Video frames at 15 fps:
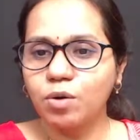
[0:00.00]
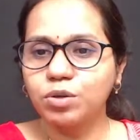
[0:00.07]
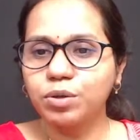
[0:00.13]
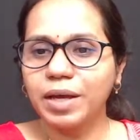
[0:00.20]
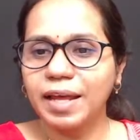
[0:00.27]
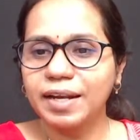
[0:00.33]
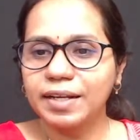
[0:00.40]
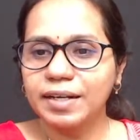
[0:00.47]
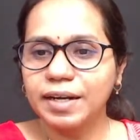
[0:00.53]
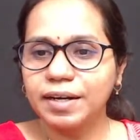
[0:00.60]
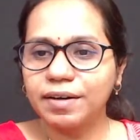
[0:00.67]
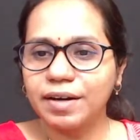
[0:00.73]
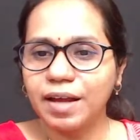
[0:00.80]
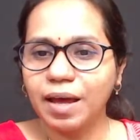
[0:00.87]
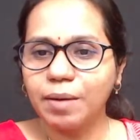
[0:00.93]
to
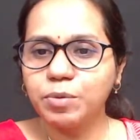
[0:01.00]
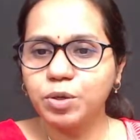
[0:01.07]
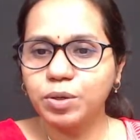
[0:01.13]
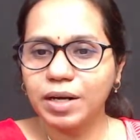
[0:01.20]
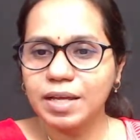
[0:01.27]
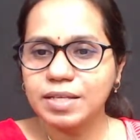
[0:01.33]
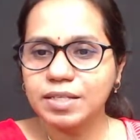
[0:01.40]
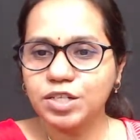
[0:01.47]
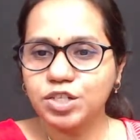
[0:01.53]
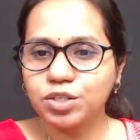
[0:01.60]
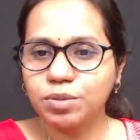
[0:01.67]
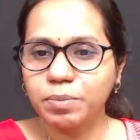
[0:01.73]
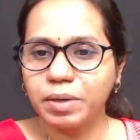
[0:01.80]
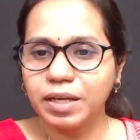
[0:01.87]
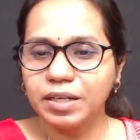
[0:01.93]
calculate RAM
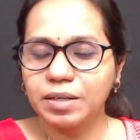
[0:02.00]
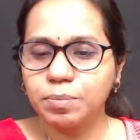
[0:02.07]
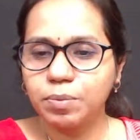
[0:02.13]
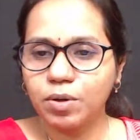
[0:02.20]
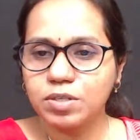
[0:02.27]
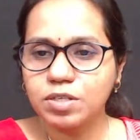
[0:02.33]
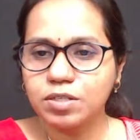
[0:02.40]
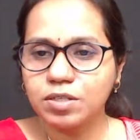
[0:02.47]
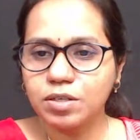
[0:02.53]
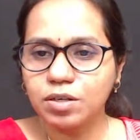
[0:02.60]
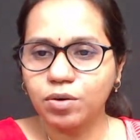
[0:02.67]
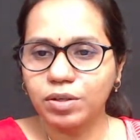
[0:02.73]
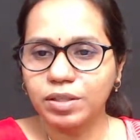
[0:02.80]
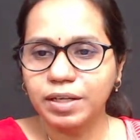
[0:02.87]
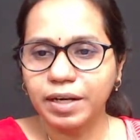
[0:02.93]
utilization by any processor
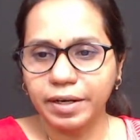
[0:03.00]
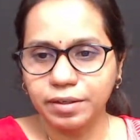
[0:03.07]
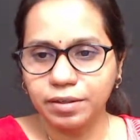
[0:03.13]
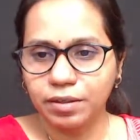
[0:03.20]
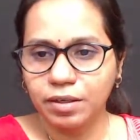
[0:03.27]
or thread,